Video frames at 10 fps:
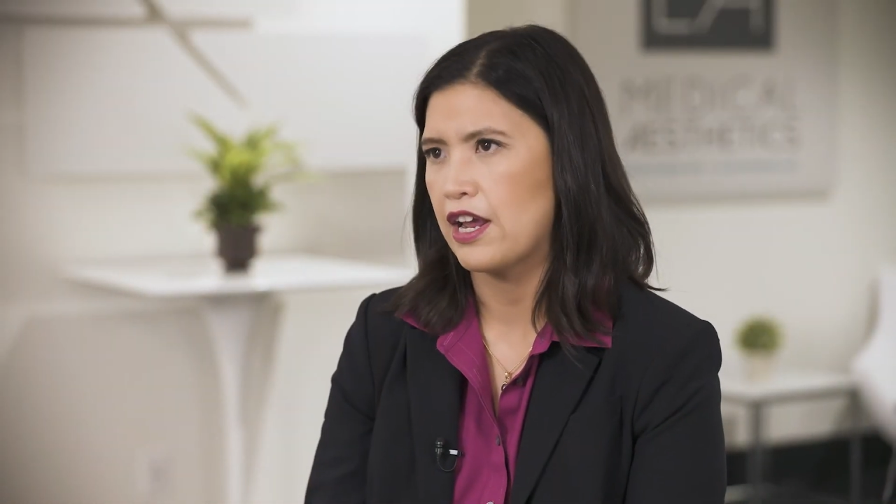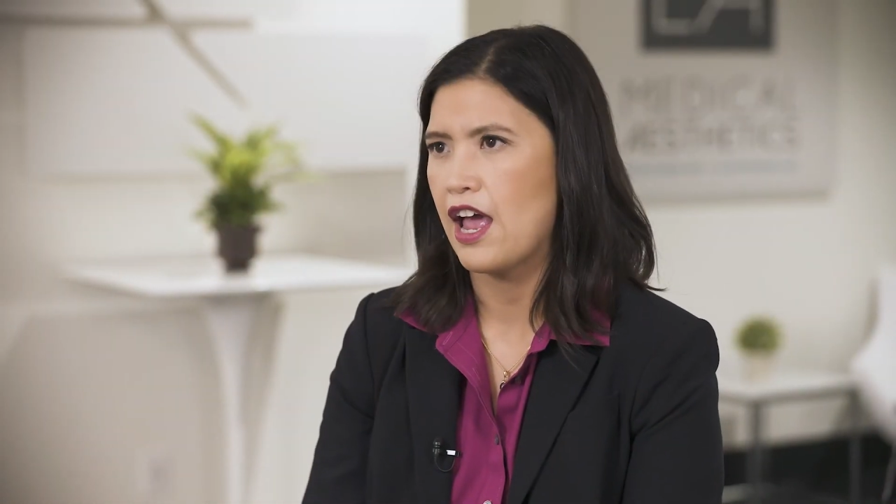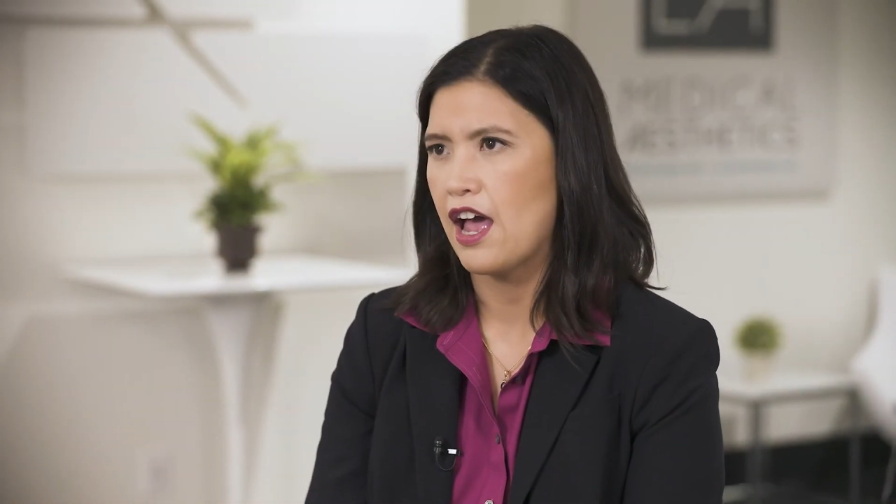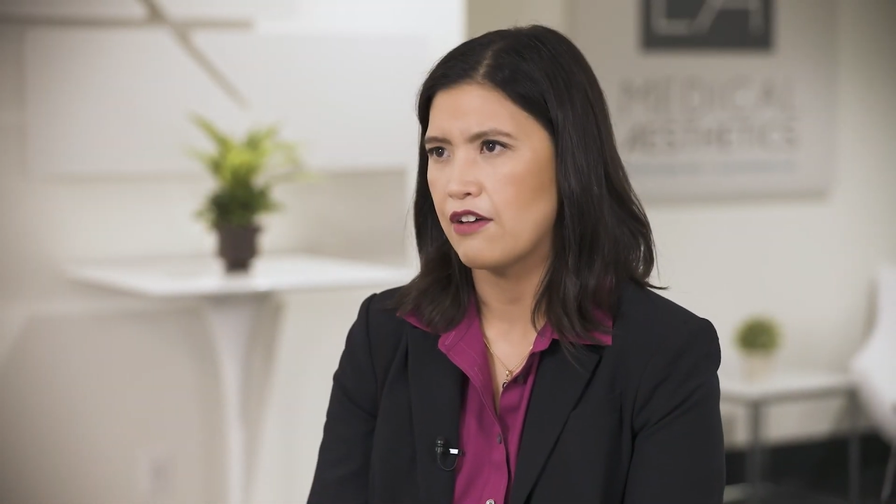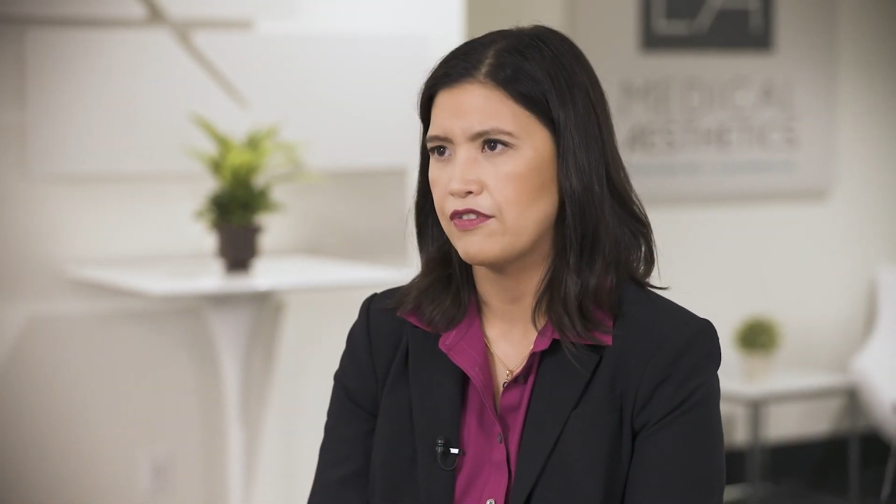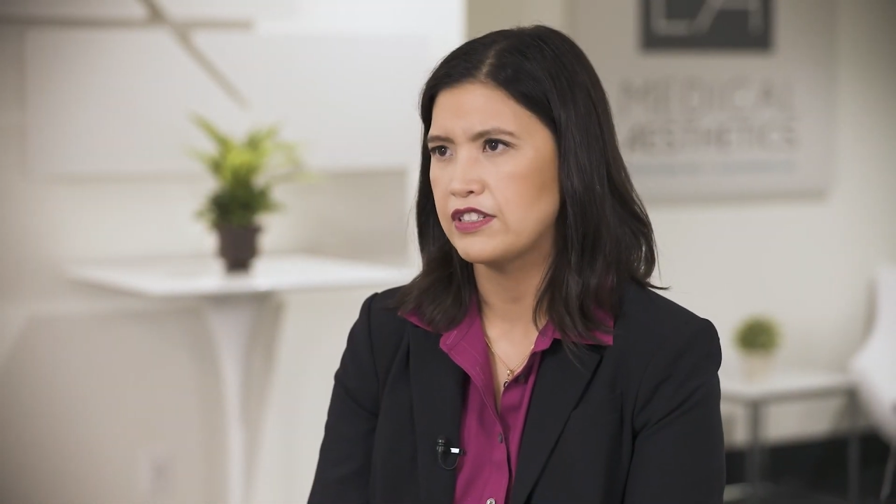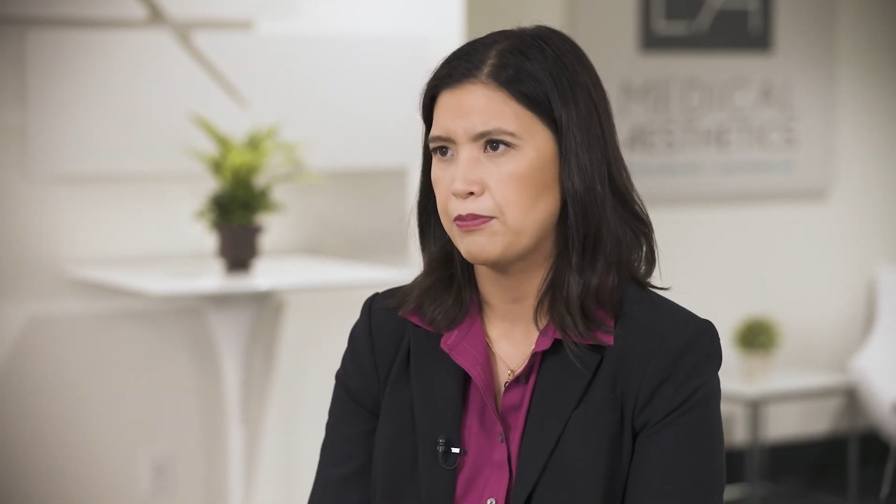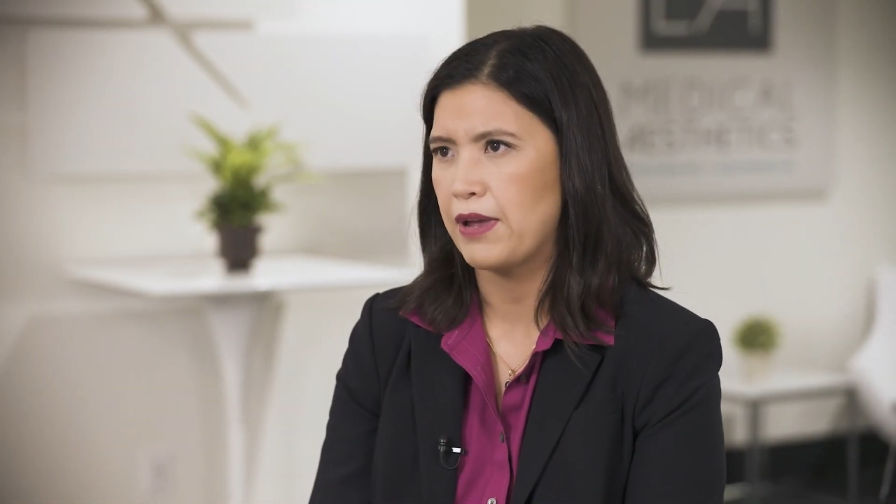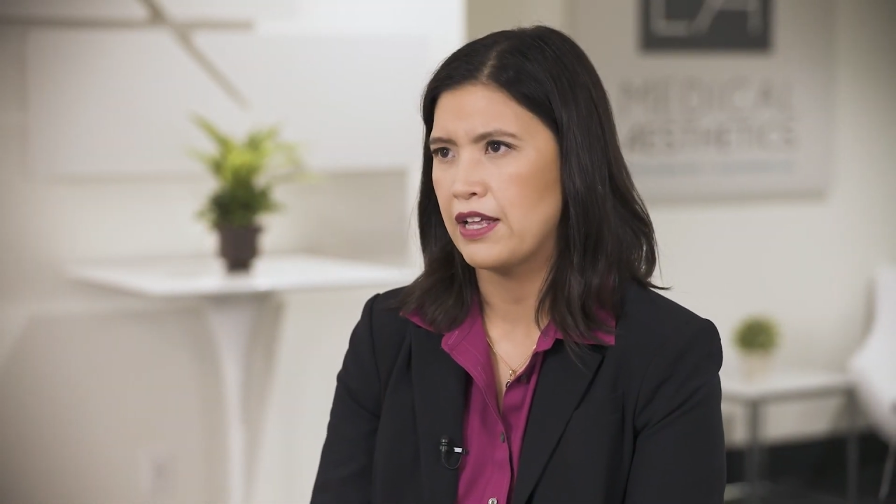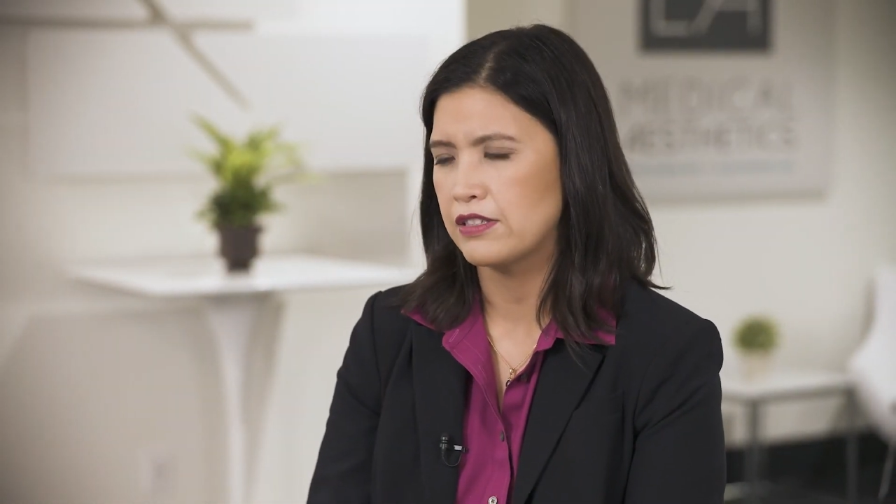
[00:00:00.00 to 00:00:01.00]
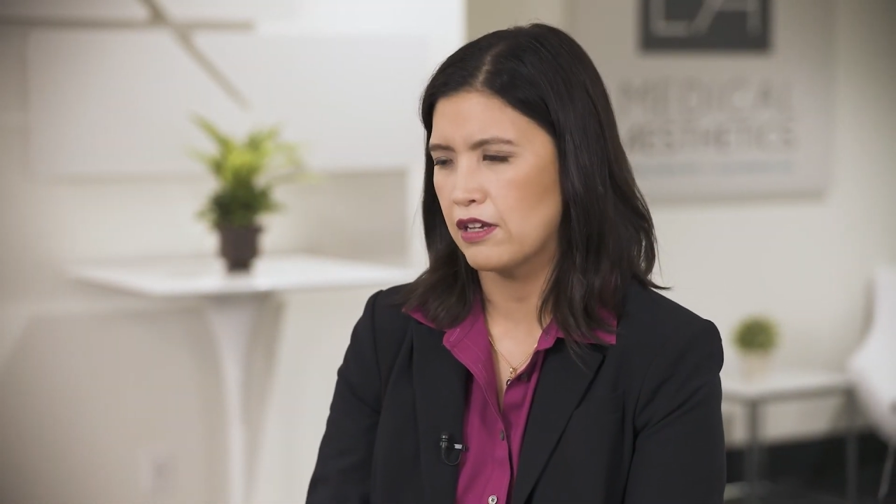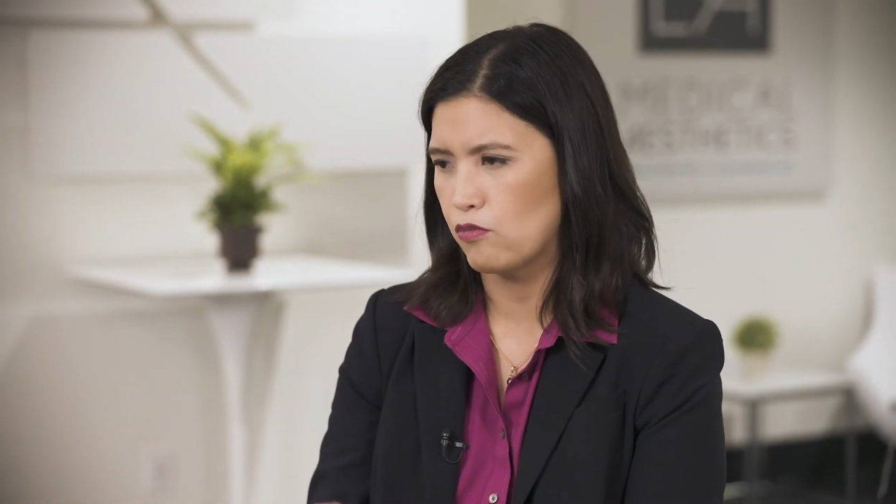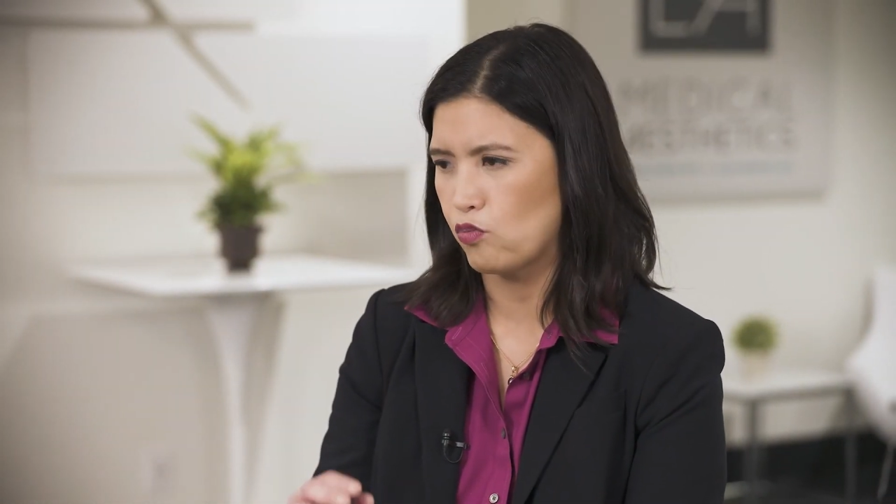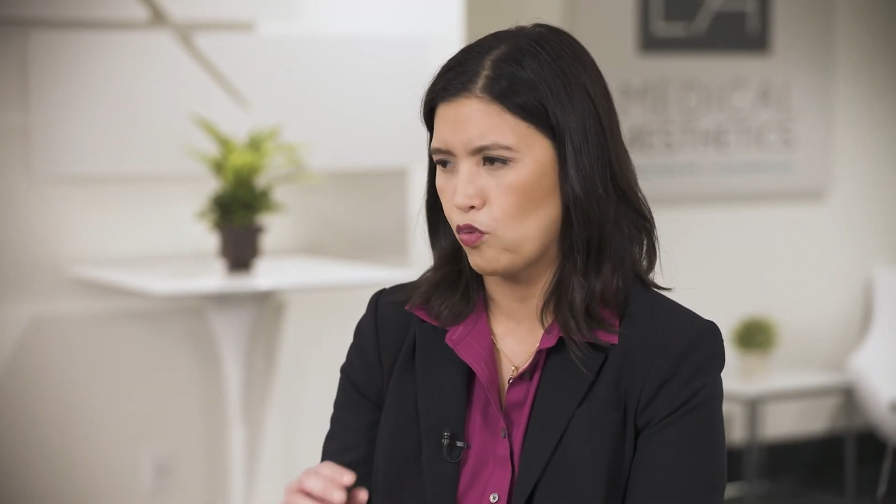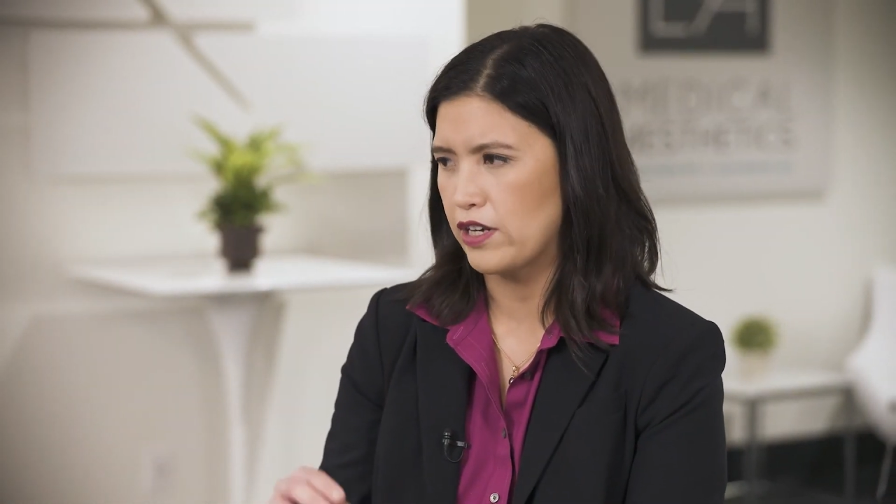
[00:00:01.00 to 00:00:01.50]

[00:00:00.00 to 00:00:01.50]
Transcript: a half. It depends on